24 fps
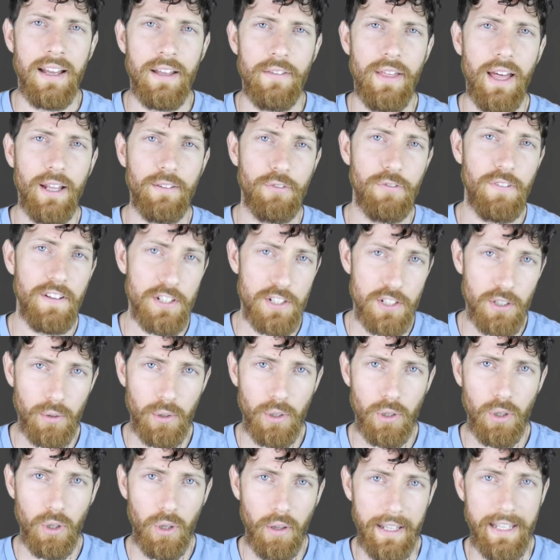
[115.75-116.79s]
That
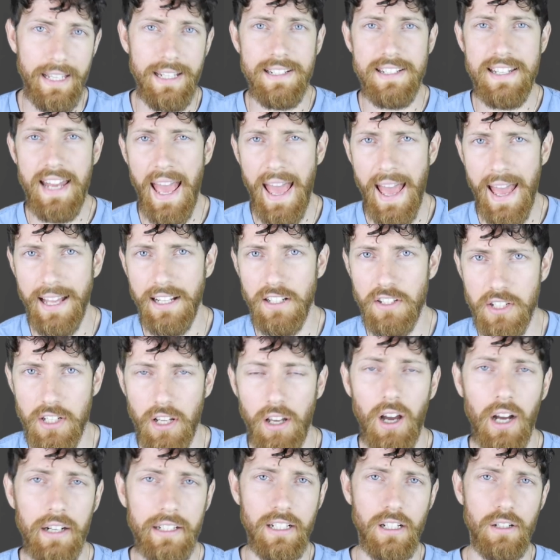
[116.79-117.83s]
visceral, intense
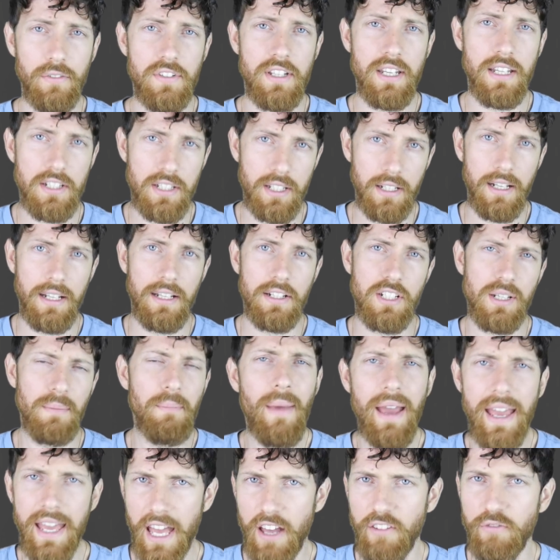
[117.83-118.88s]
cognitive dissonance
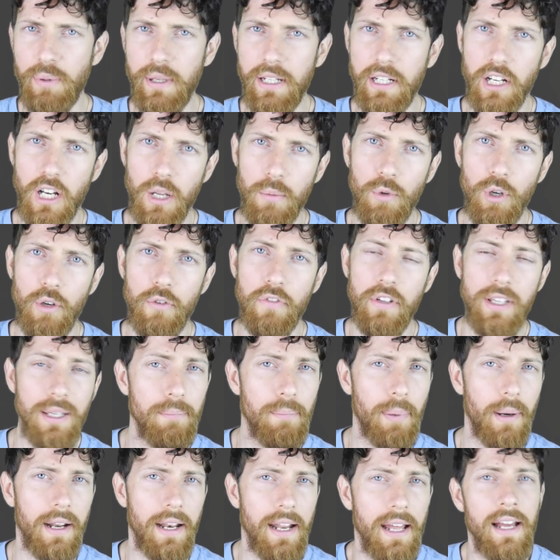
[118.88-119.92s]
may have been in a movie,
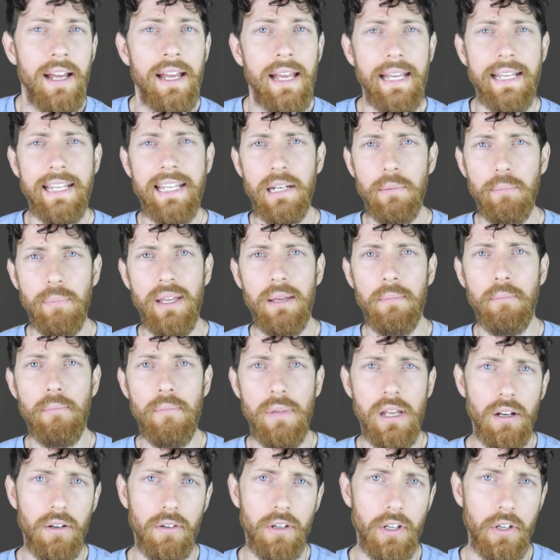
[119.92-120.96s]
but it can be
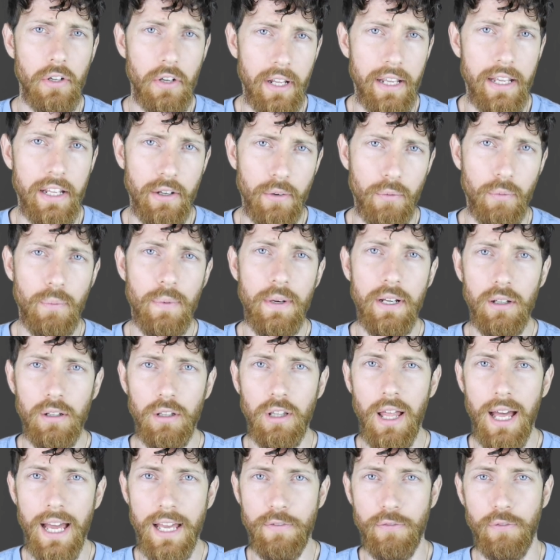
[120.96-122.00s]
mirrored in real
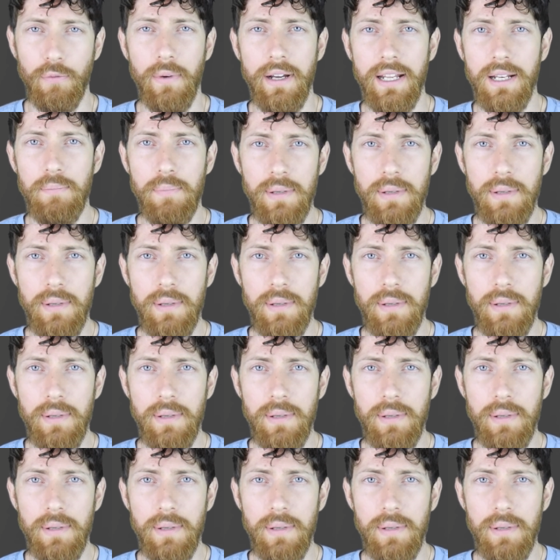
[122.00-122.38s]
life when